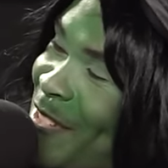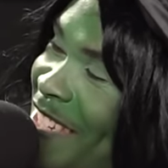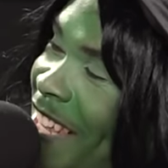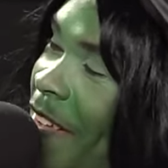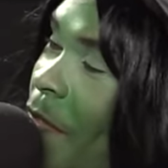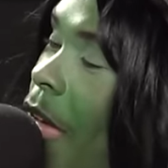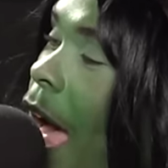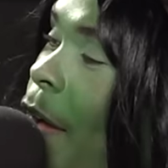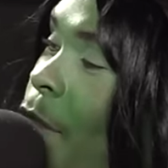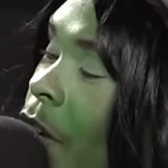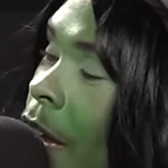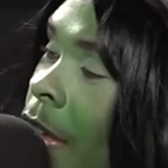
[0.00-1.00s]
Skittles. I'm yes, say, I'm
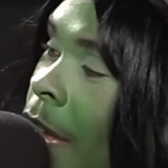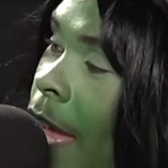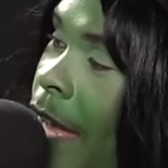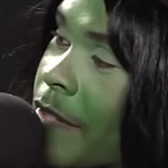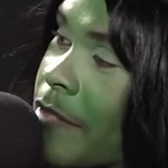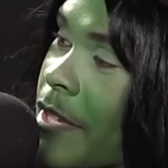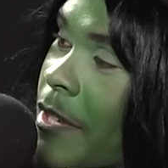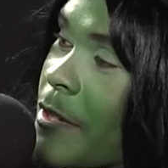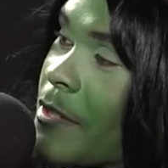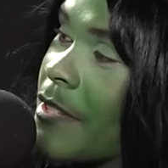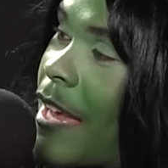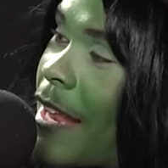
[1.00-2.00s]
gonna say hate a.
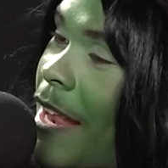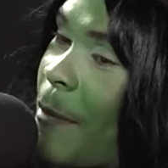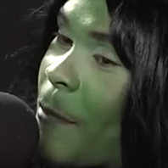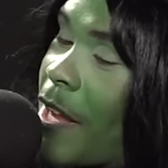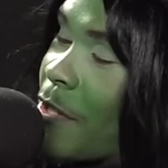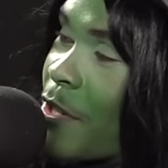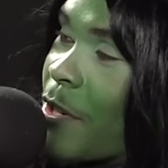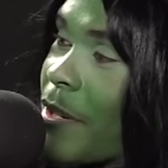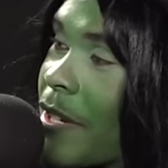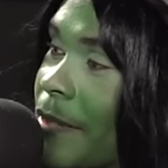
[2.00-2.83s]
Skittles, and I'm not joking.